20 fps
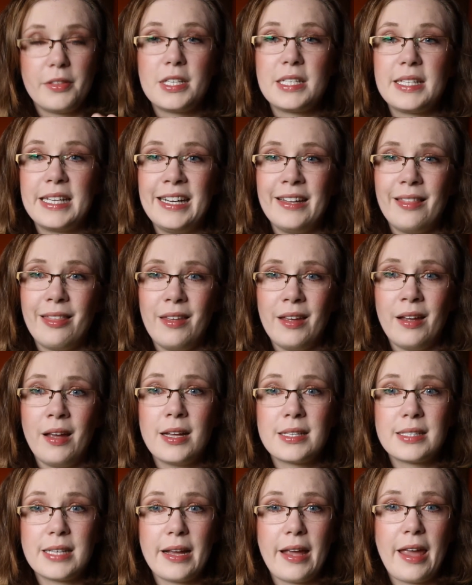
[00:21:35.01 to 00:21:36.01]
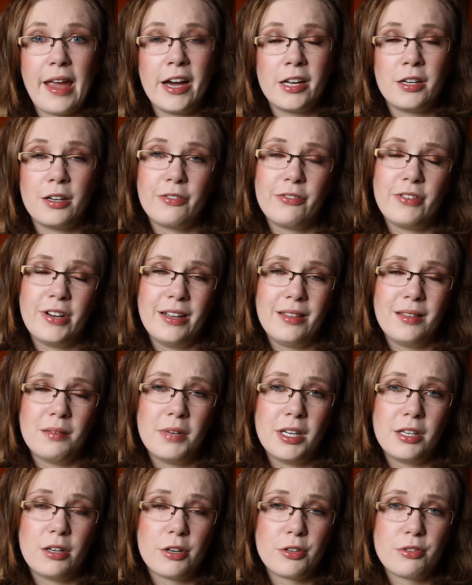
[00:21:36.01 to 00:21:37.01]
sad thing is I cannot find them
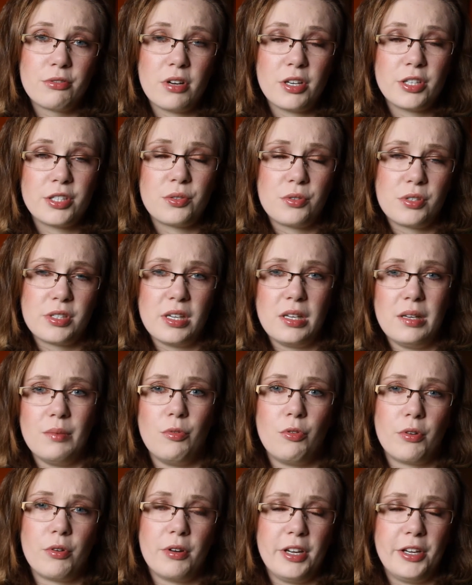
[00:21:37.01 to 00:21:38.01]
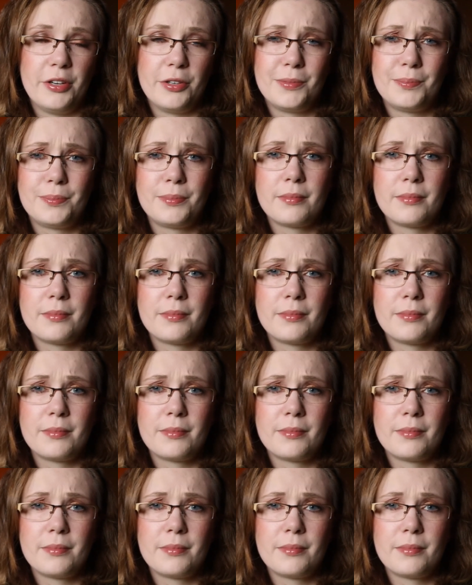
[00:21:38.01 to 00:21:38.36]
at our drugstores anymore here.